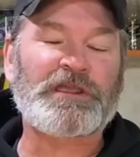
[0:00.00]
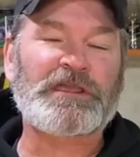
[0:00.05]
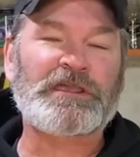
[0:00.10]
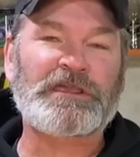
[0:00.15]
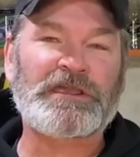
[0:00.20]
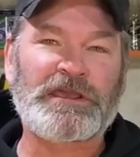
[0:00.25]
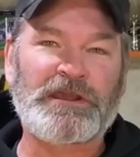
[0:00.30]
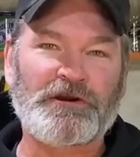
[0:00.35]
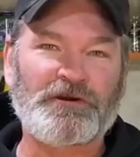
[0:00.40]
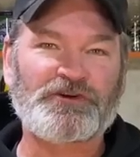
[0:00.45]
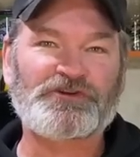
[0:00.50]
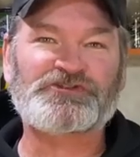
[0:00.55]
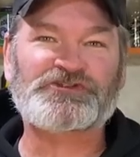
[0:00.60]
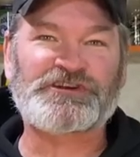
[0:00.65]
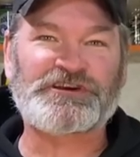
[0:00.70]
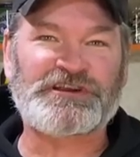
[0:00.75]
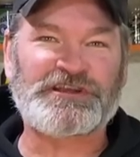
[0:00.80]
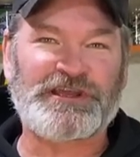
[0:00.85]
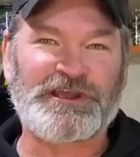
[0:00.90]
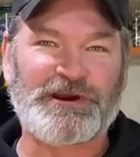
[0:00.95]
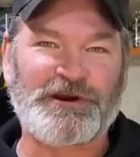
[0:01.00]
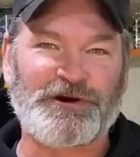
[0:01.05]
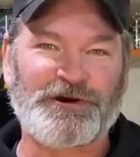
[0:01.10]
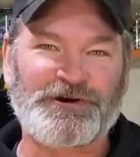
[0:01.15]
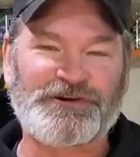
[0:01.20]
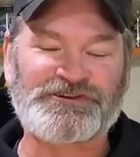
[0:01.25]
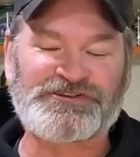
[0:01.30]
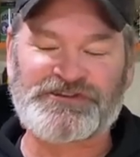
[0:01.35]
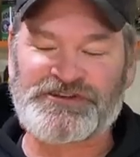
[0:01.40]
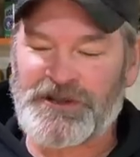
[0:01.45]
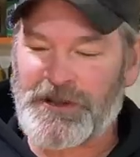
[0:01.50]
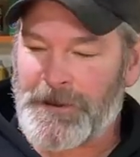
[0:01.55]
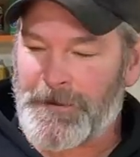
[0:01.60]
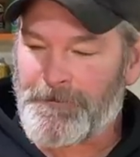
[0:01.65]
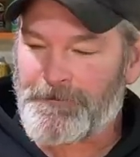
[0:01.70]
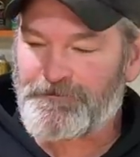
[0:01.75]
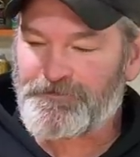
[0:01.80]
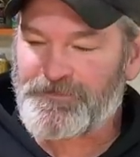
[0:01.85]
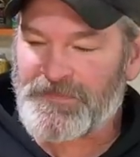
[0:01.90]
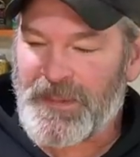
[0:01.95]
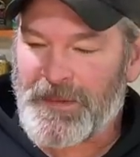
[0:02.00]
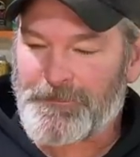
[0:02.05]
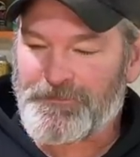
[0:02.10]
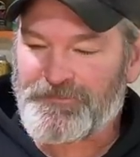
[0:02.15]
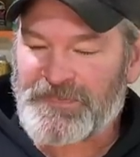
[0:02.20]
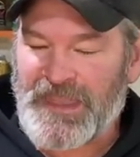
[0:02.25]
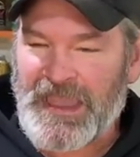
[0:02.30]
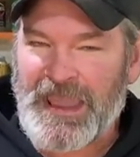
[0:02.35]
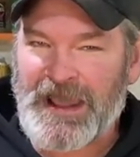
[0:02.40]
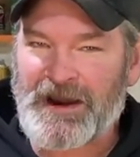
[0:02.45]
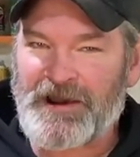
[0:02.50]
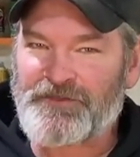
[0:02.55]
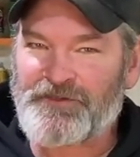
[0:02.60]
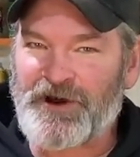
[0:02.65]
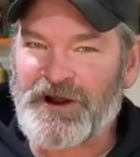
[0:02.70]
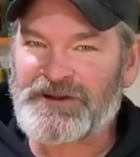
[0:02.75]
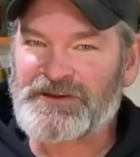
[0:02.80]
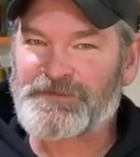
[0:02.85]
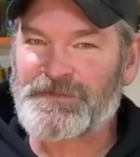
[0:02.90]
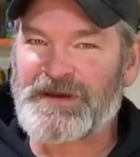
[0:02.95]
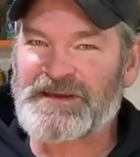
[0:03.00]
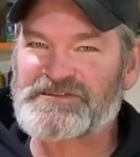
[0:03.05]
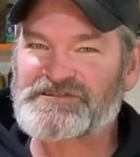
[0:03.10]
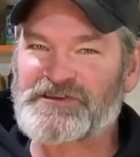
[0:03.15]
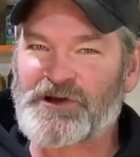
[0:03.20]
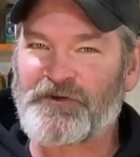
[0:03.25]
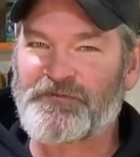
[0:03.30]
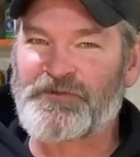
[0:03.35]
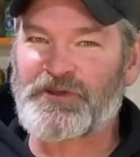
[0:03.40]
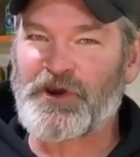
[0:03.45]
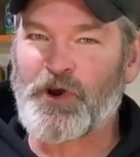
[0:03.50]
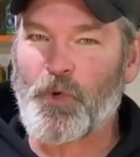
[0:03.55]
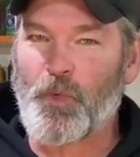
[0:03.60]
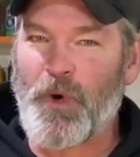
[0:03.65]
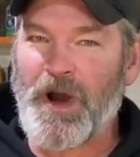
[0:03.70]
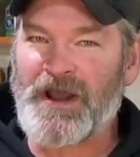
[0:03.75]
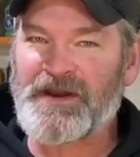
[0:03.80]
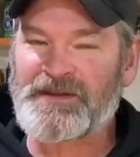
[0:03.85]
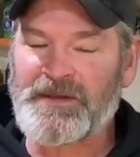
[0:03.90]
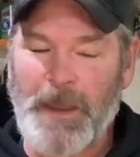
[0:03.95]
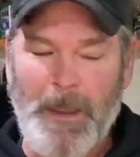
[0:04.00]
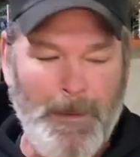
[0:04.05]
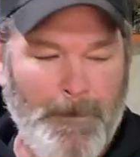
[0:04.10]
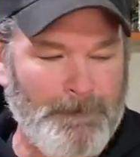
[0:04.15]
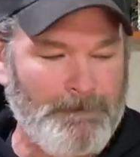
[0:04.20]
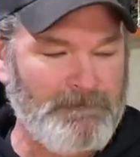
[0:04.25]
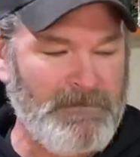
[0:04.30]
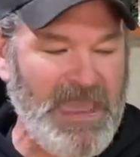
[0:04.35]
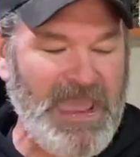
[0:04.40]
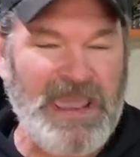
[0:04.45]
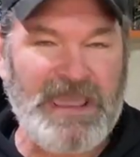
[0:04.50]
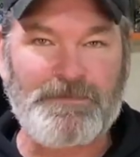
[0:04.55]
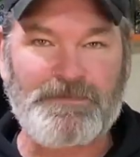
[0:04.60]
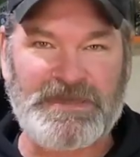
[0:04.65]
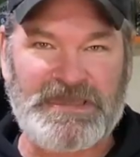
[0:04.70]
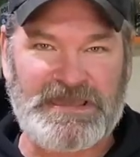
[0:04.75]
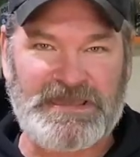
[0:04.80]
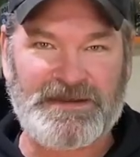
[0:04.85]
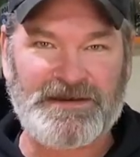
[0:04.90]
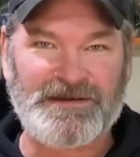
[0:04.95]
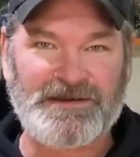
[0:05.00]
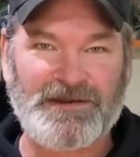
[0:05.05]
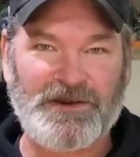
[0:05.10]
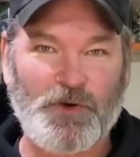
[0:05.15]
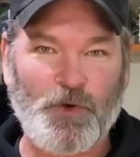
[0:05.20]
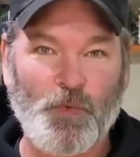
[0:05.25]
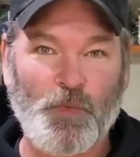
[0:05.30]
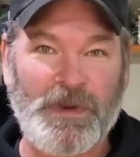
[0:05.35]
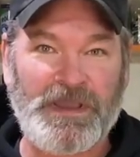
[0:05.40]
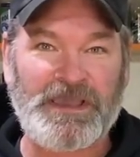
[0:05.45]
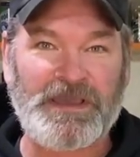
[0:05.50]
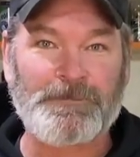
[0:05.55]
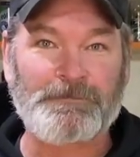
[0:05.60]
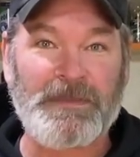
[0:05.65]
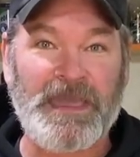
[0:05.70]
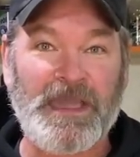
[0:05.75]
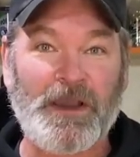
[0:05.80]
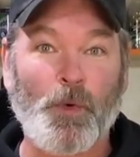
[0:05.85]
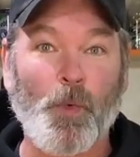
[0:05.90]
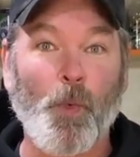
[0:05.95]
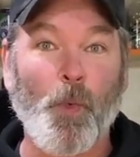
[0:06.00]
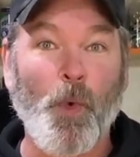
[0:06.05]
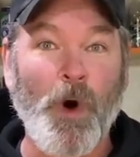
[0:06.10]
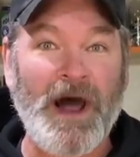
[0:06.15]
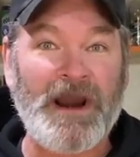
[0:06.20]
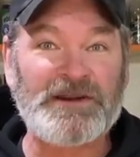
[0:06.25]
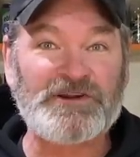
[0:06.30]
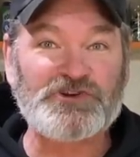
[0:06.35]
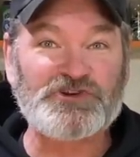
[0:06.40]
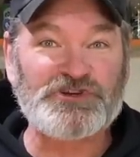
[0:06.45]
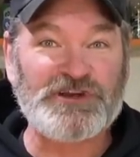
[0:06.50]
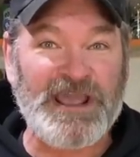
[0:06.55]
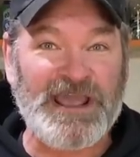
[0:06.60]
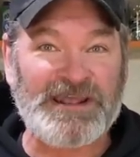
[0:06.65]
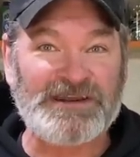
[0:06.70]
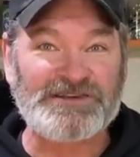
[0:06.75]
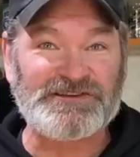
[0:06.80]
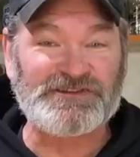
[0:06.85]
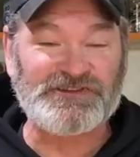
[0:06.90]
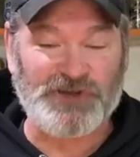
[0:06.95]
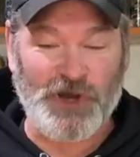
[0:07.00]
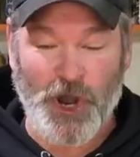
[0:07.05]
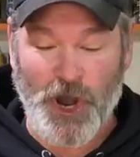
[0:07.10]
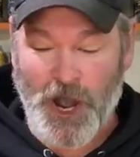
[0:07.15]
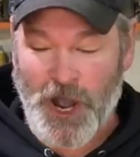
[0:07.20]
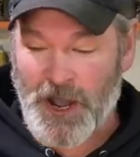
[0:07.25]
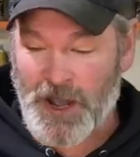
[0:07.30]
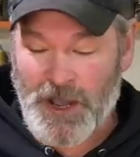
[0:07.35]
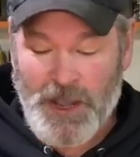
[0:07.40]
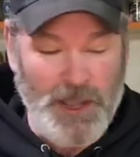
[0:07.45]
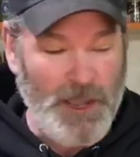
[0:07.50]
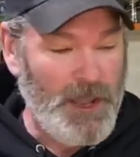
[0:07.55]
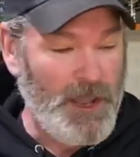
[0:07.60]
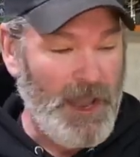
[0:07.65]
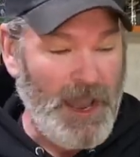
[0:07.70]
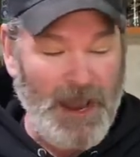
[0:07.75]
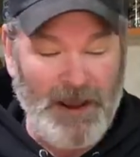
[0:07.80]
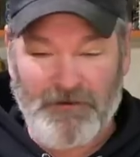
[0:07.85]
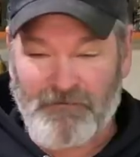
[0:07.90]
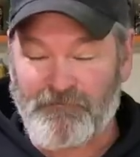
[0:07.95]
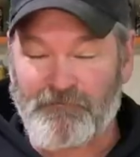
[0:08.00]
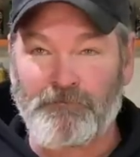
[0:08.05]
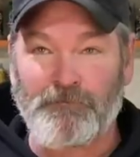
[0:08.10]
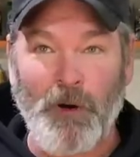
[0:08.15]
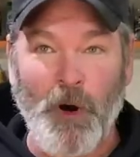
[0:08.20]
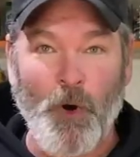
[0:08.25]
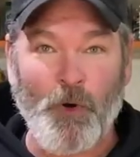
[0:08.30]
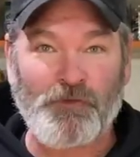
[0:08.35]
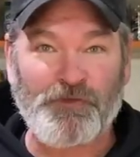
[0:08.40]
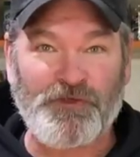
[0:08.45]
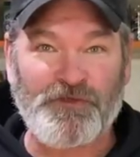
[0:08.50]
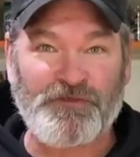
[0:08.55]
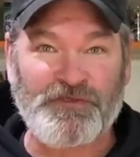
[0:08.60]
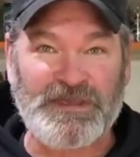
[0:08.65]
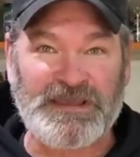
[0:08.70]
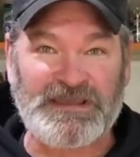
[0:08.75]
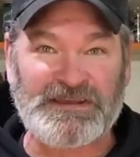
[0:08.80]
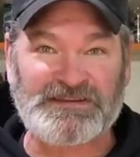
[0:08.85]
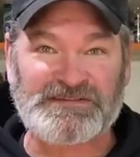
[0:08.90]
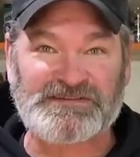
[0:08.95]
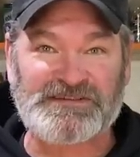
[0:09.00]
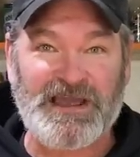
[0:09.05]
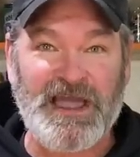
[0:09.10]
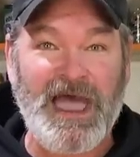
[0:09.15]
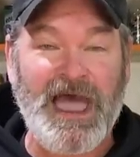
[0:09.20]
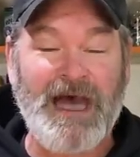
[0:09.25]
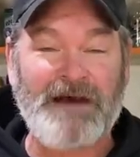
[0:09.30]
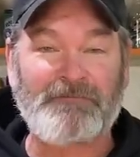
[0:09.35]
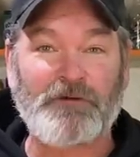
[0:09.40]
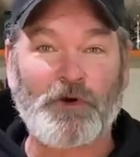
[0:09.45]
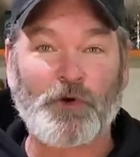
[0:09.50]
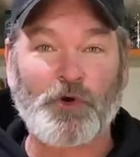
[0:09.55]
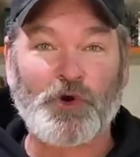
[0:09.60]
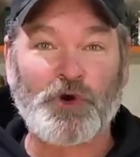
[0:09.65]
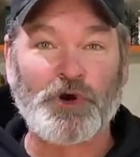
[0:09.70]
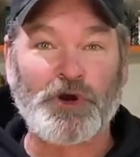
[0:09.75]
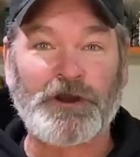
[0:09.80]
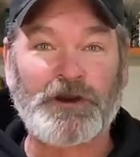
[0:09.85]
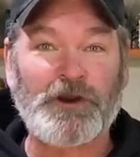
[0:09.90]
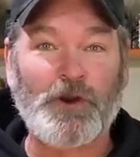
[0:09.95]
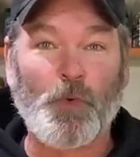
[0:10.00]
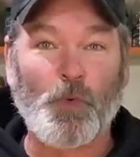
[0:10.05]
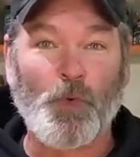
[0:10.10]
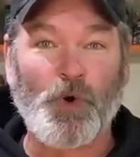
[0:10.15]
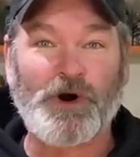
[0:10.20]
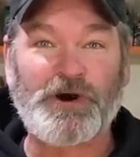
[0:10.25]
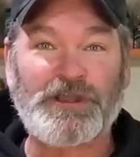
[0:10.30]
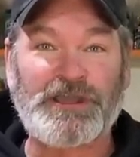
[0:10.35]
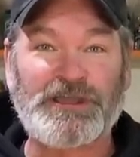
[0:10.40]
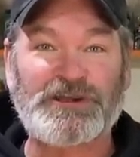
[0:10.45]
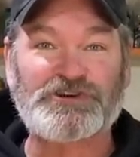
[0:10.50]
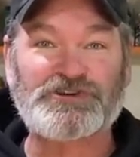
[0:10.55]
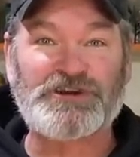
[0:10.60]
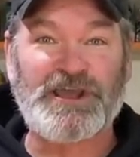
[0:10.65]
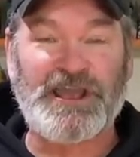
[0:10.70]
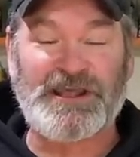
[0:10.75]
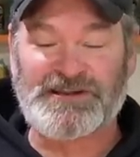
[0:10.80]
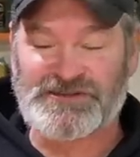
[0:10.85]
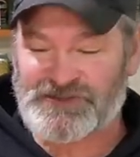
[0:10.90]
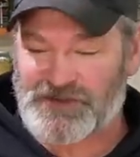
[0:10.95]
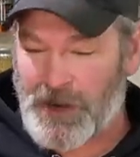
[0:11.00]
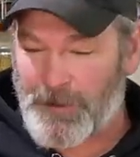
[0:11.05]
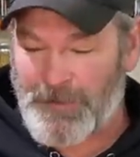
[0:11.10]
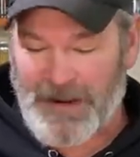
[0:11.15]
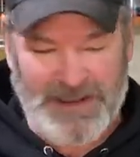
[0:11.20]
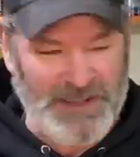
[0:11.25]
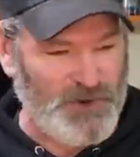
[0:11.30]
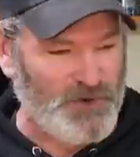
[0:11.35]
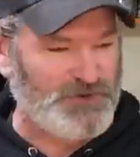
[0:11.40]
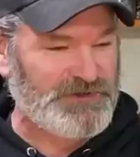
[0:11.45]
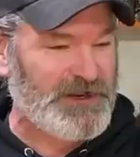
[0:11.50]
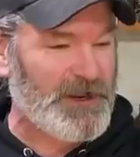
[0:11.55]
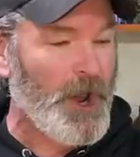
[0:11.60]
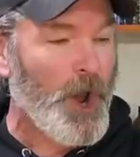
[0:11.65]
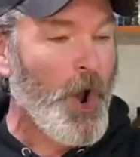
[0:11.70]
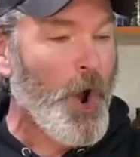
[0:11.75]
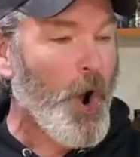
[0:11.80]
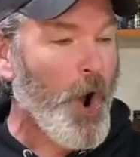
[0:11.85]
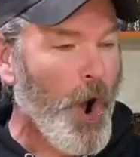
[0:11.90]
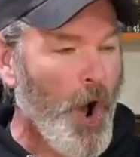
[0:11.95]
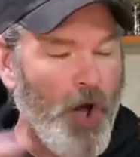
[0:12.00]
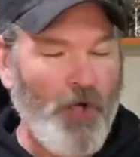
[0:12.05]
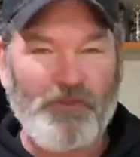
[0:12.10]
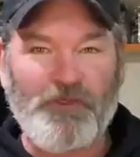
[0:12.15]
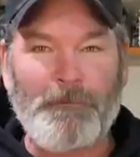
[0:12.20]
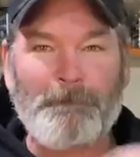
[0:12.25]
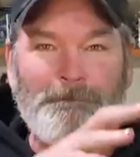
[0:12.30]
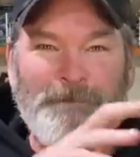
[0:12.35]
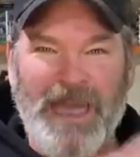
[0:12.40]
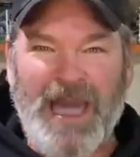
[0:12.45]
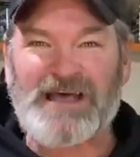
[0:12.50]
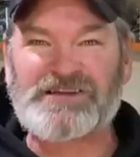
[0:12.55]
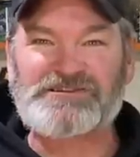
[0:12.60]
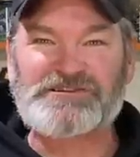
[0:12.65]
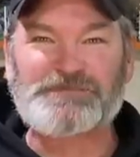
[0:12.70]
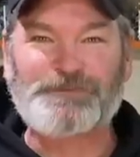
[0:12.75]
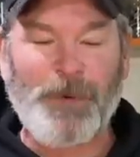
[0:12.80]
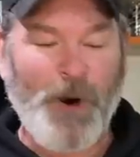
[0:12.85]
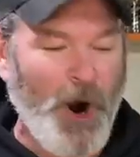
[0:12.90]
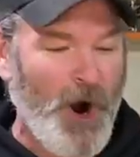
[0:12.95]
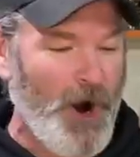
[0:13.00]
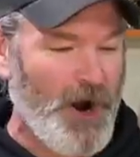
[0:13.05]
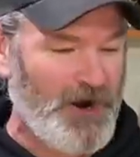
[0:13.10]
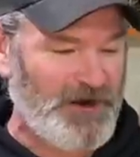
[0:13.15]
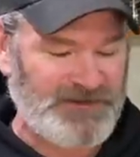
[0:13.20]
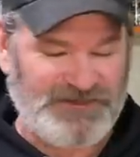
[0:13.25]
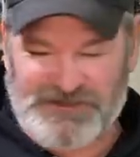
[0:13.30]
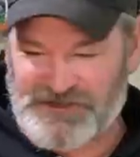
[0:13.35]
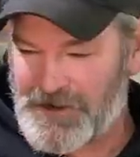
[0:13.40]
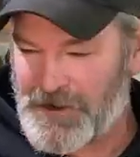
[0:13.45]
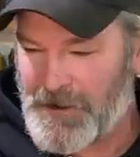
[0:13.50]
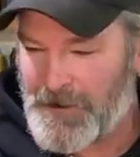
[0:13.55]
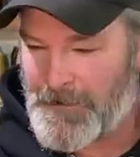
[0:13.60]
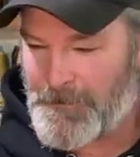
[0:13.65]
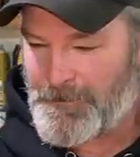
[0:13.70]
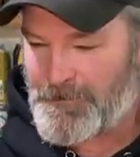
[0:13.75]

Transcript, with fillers: years and years. And I thought to myself, you know what? Maybe we can make one chainsaw out of both of these, have a good working chainsaw by using all the best parts